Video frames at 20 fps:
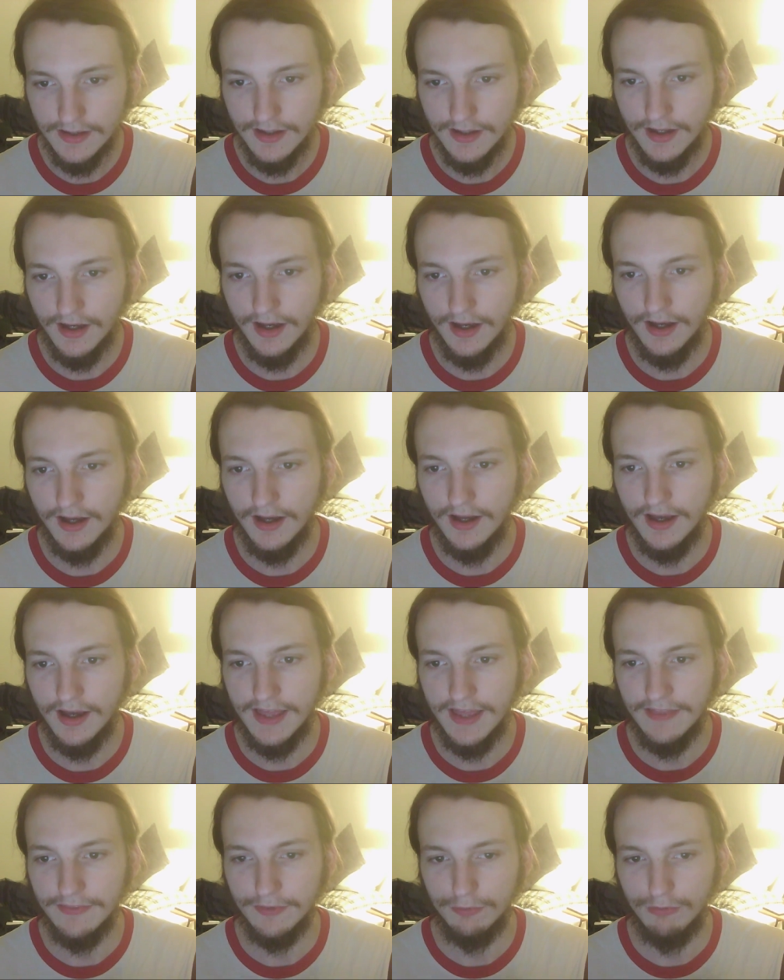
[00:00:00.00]
uh,
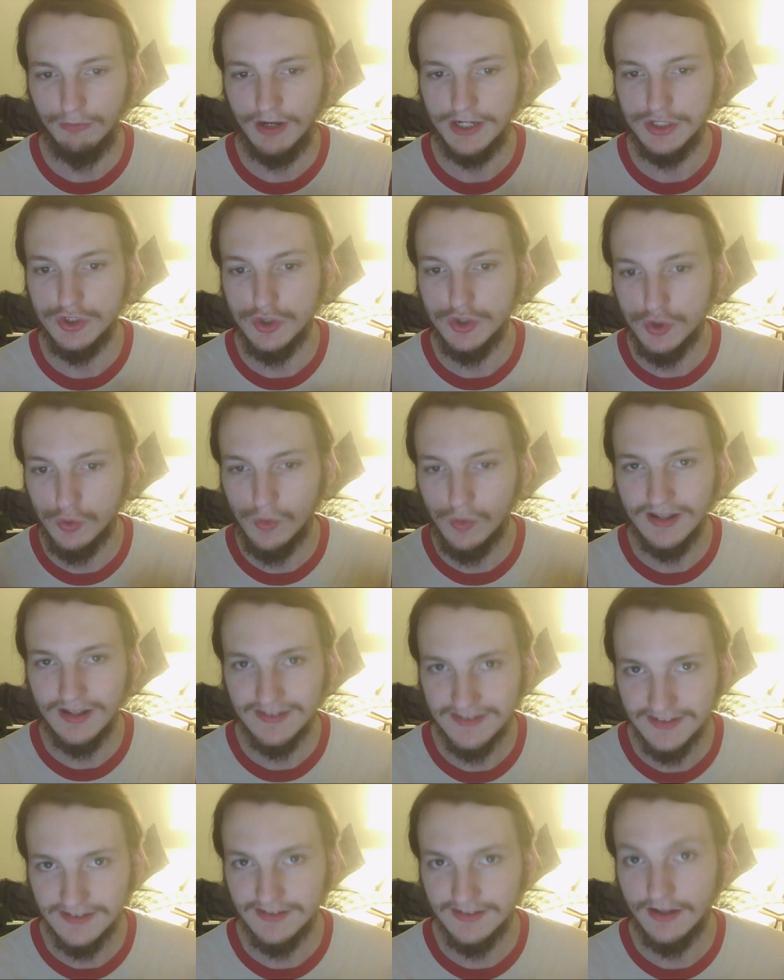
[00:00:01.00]
and the right
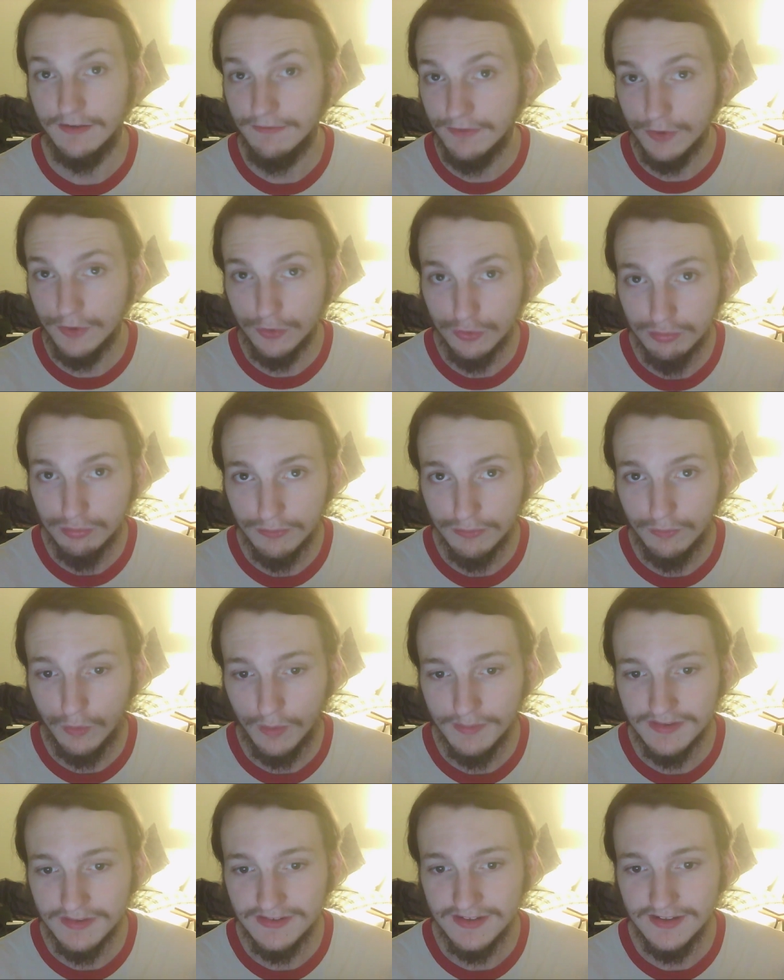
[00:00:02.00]
nuances of those
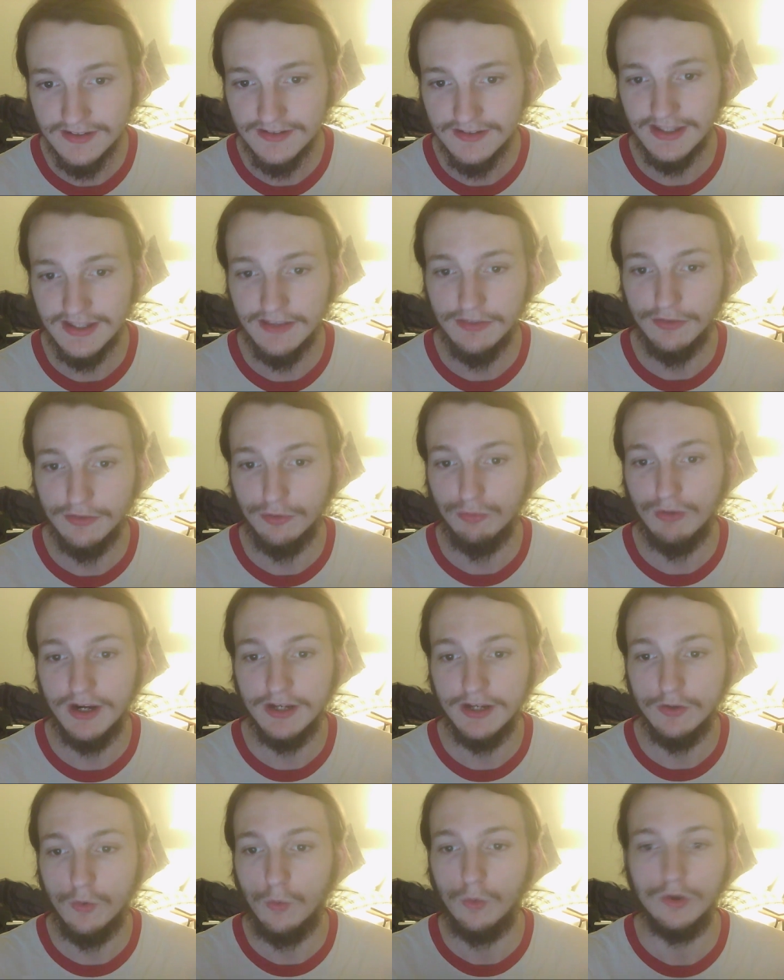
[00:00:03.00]
performances in the
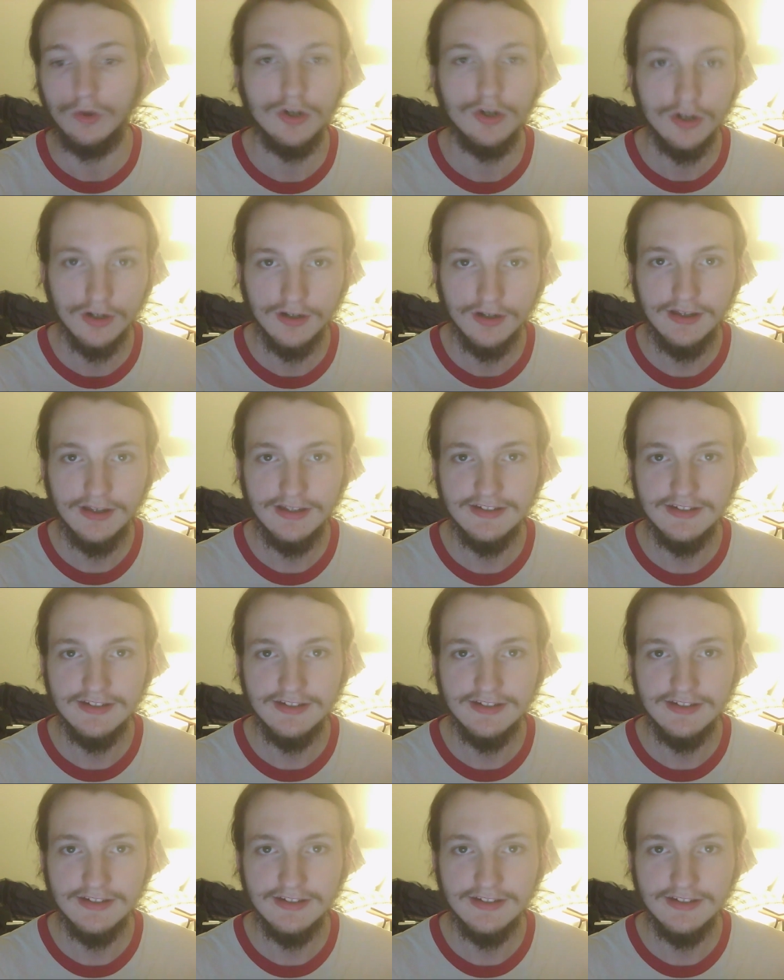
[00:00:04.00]
right order